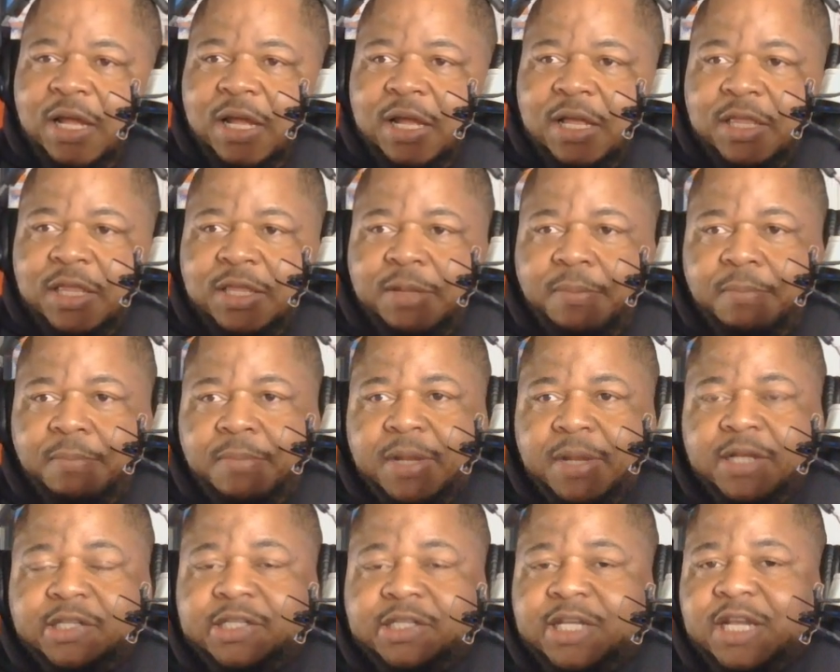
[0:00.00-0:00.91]
The
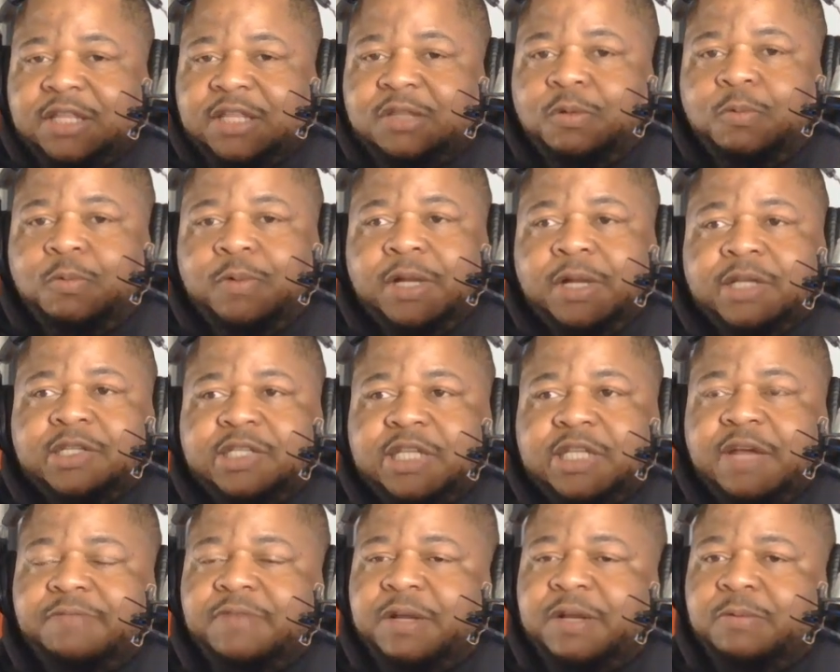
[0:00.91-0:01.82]
Miss get the win
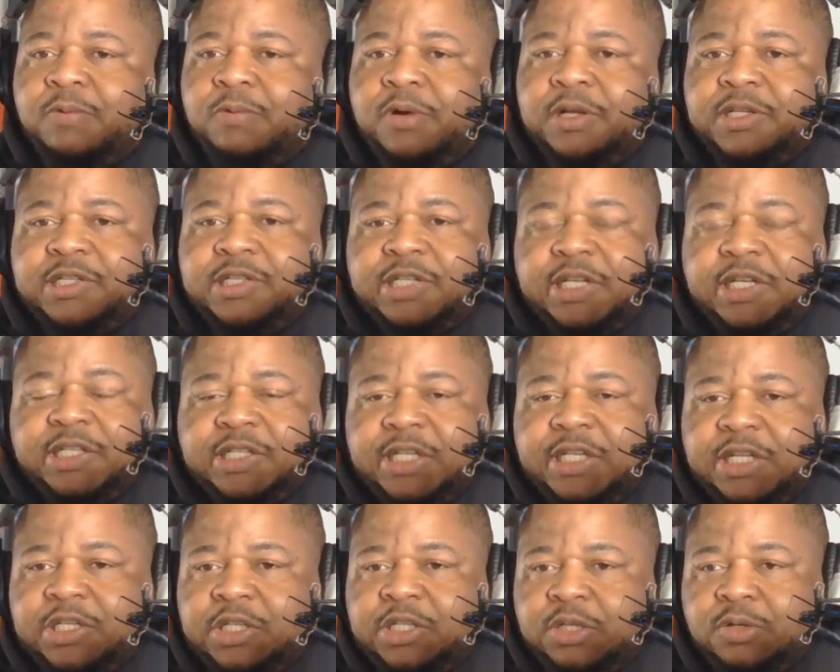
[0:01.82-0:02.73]

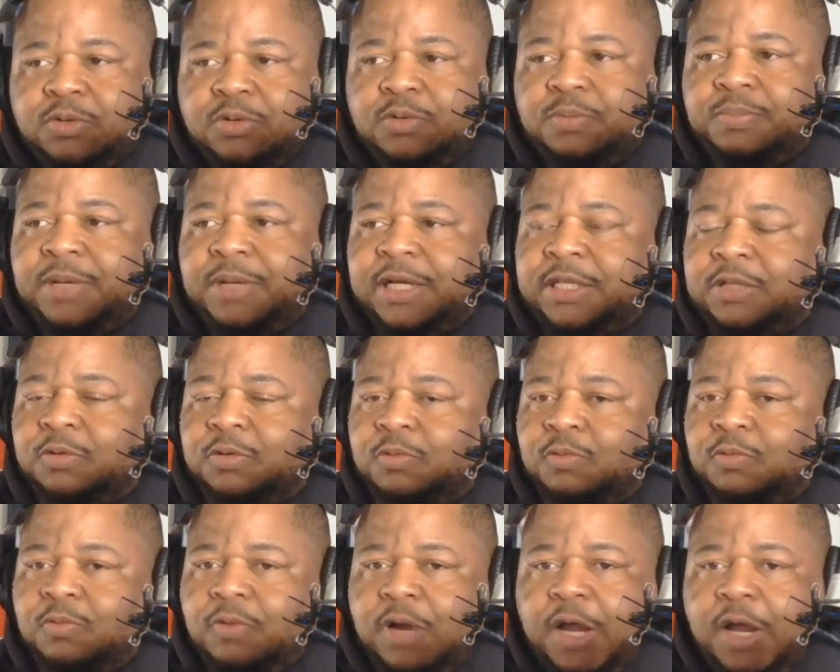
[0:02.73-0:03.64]
71-62, but the
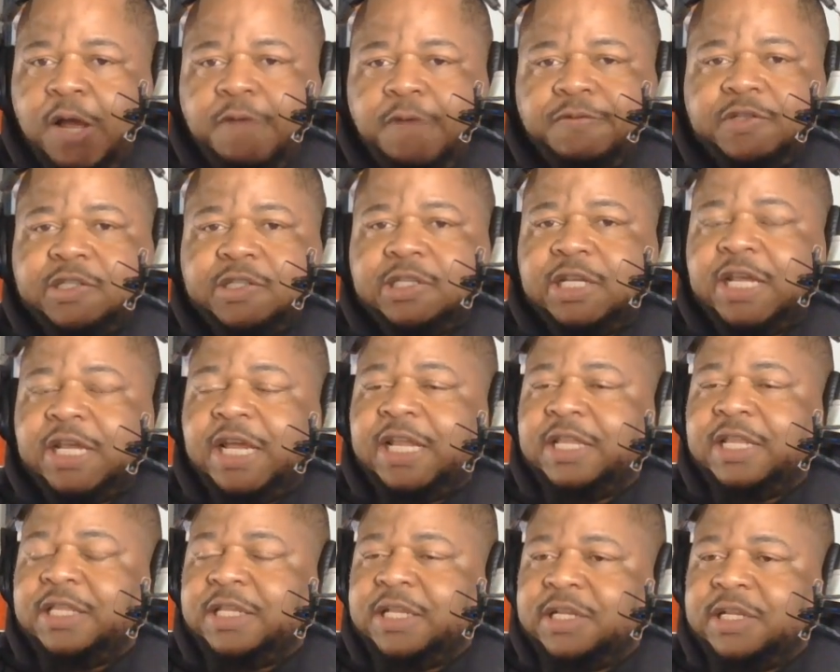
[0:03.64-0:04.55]
refs
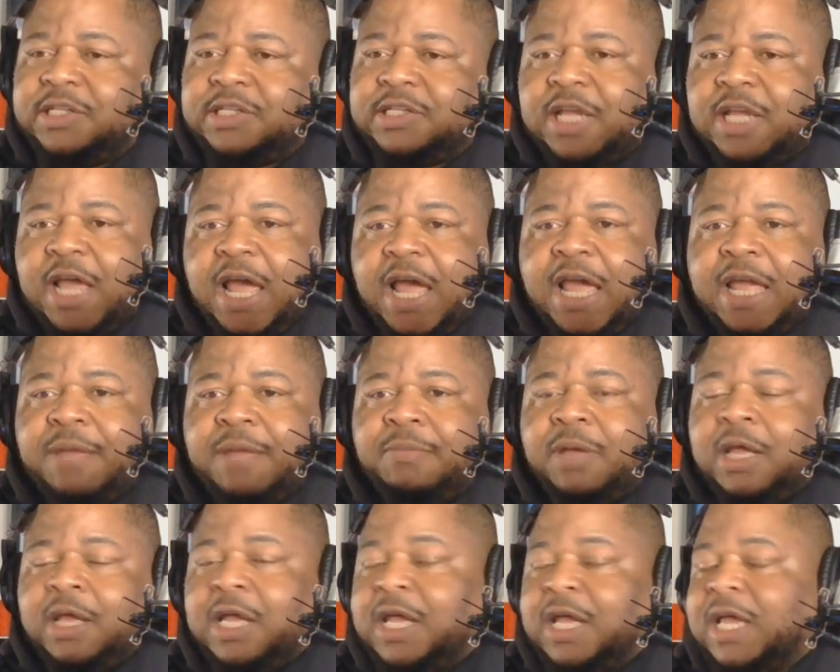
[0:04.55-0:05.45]
in this game
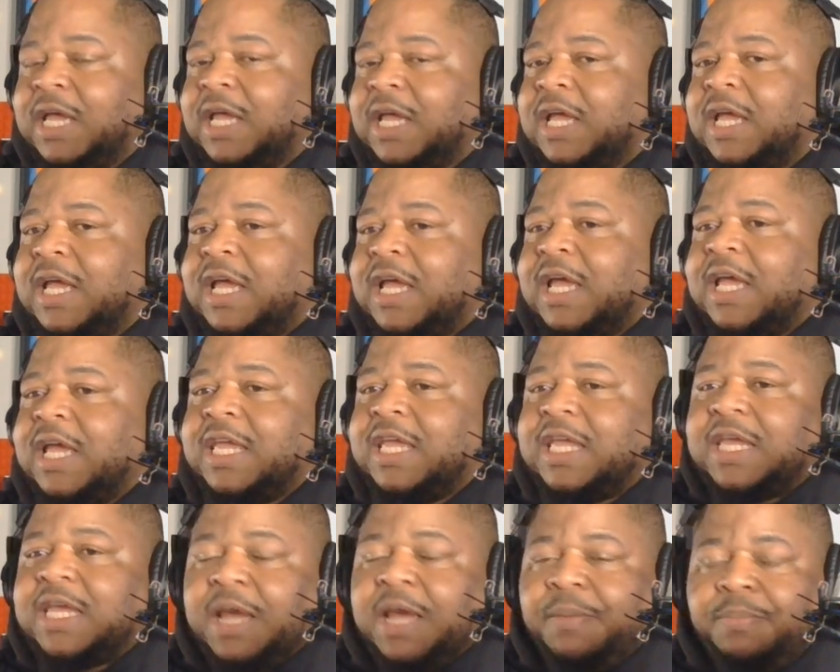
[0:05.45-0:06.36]

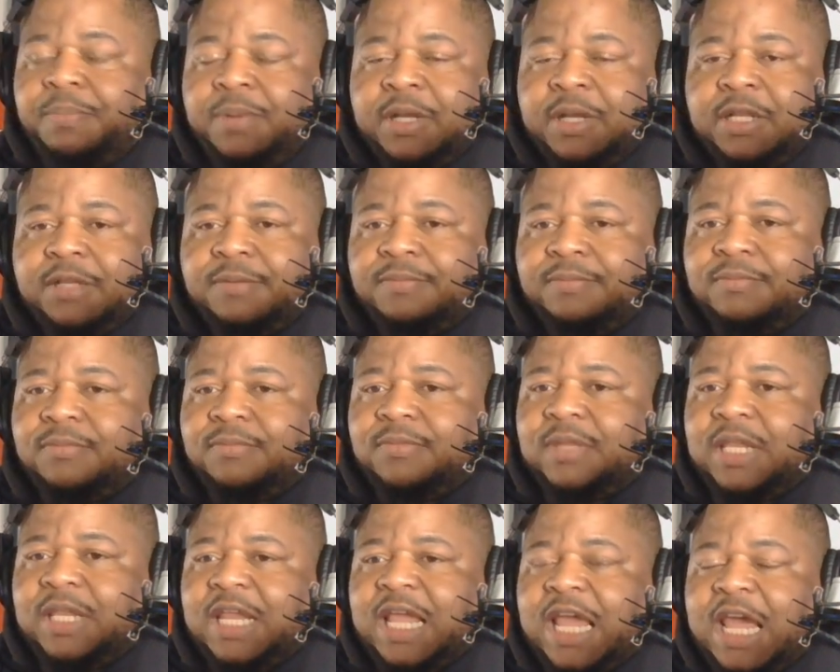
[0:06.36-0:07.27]
kept it
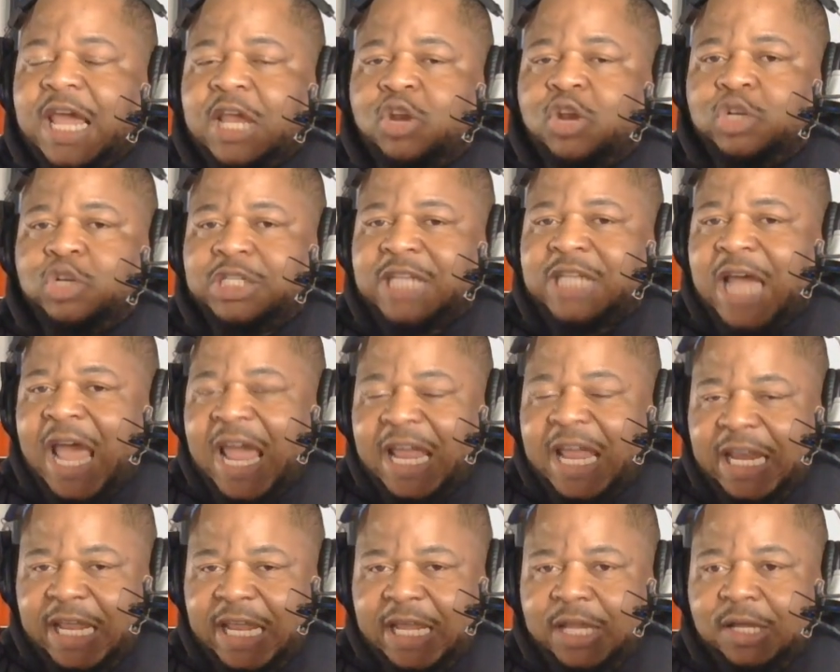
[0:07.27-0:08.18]

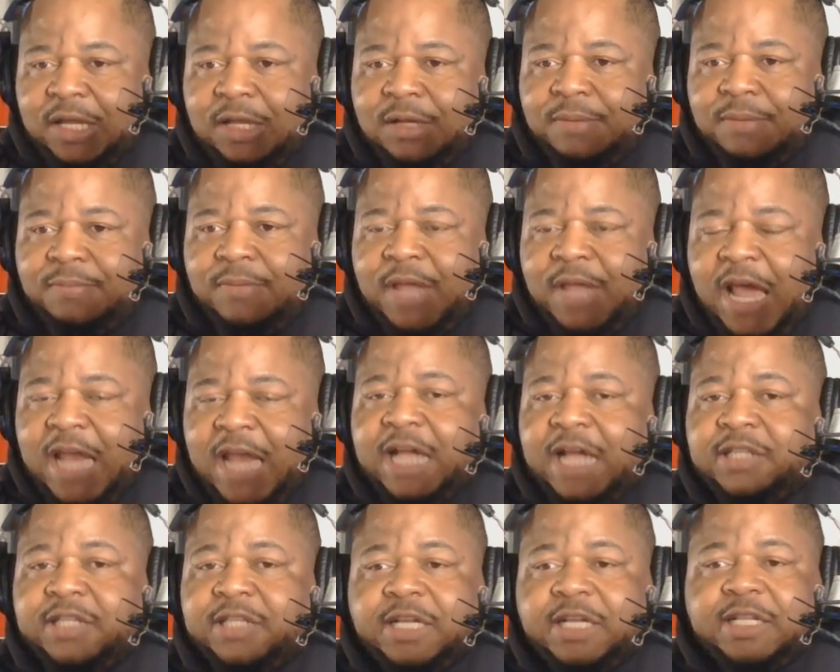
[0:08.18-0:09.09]
entertaining. And
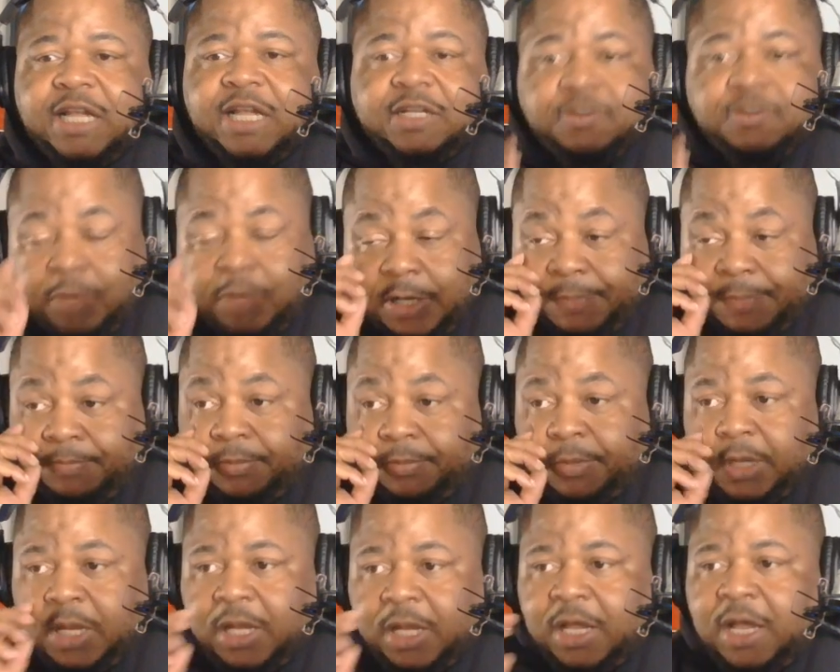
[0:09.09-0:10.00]
I think that's what
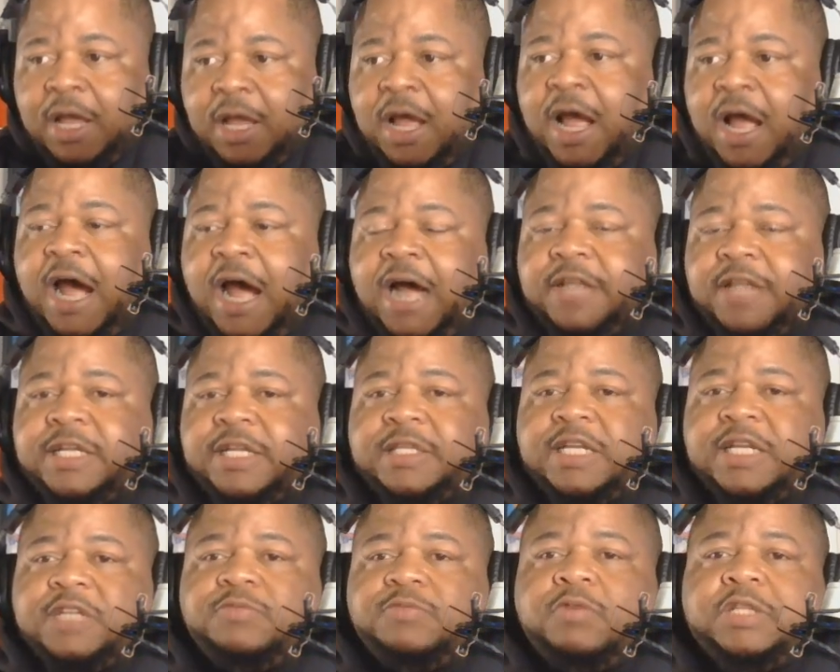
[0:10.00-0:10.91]

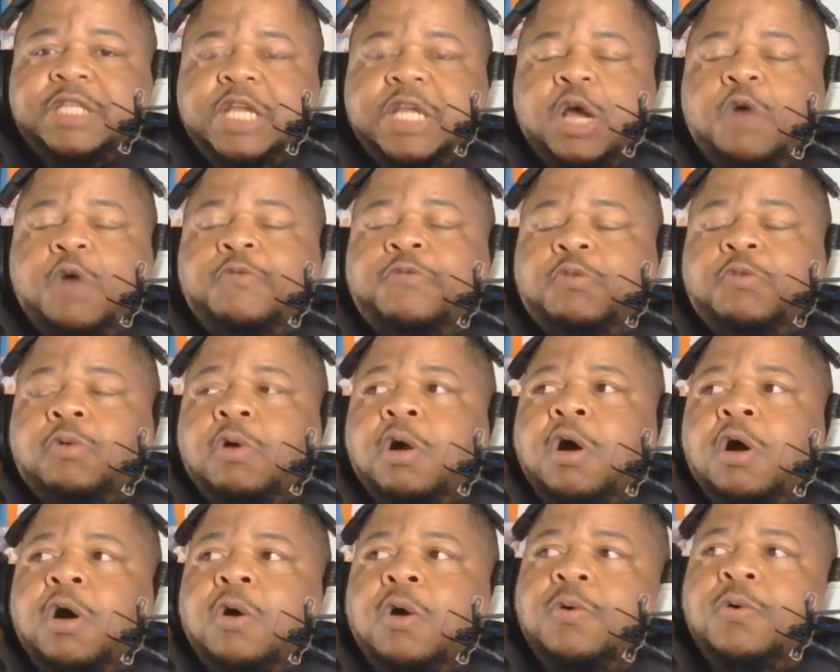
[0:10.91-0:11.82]
the
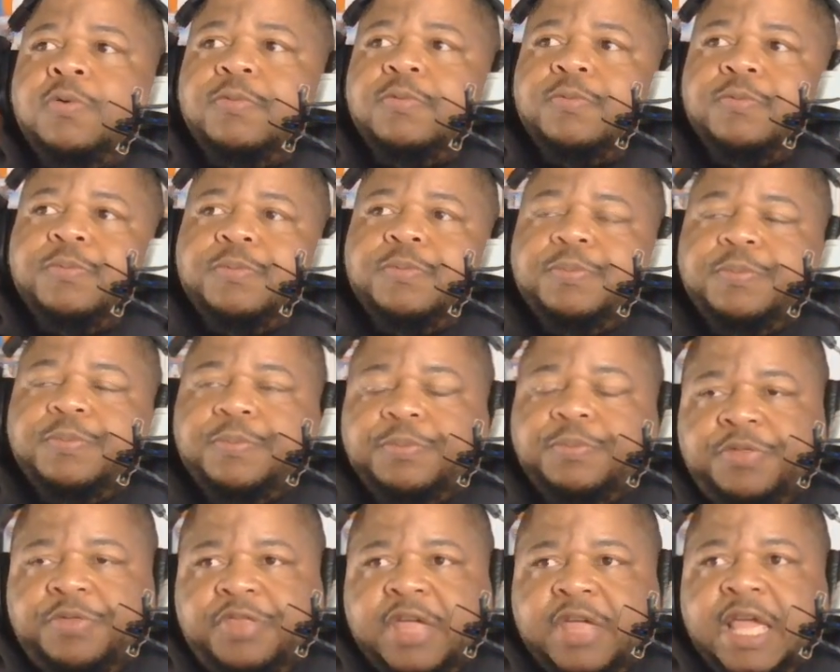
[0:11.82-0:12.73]
overall
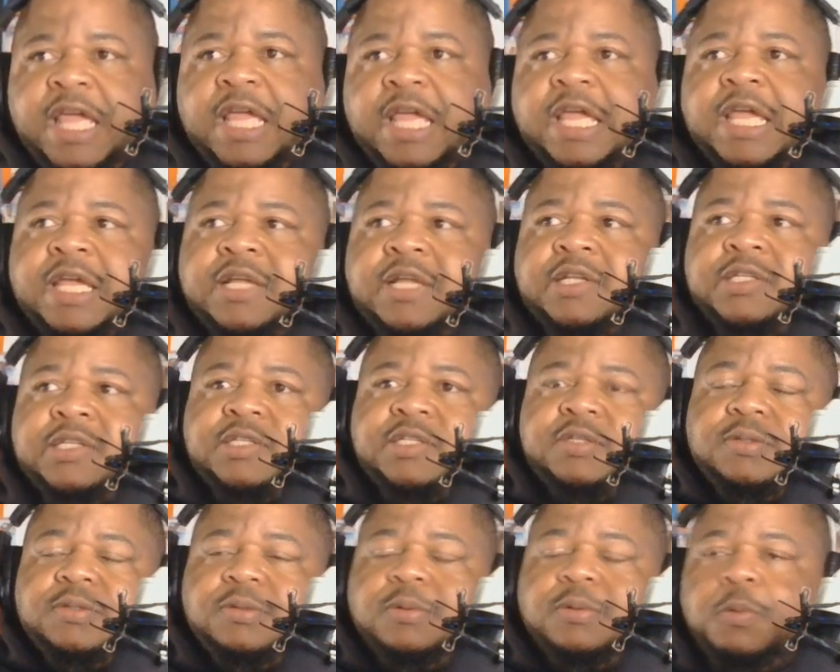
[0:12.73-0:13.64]
thing
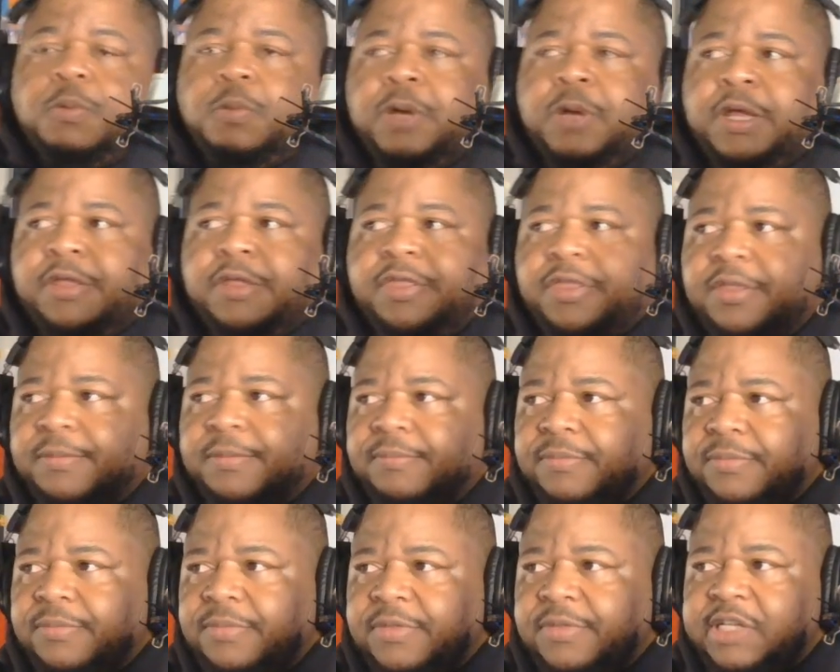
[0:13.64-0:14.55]
is with
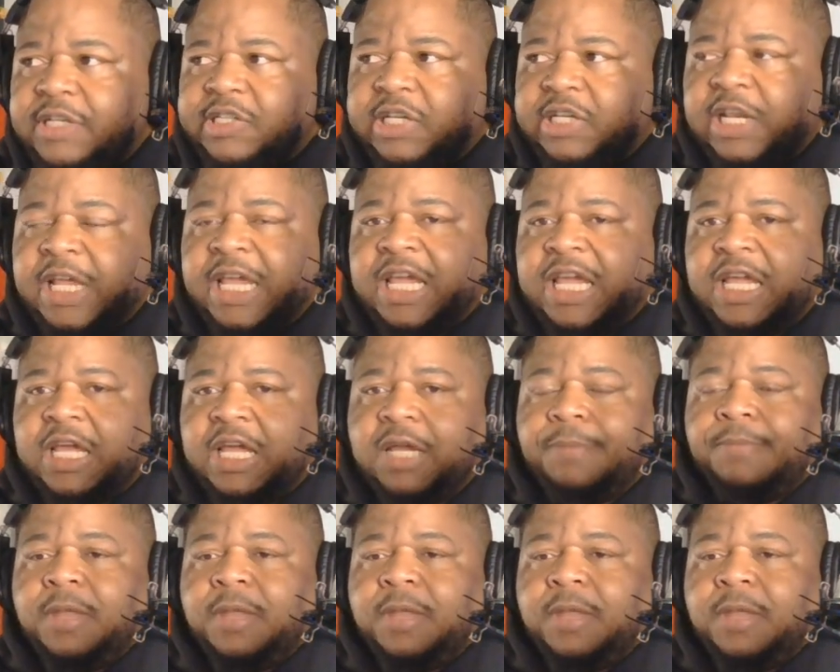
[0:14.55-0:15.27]
this league.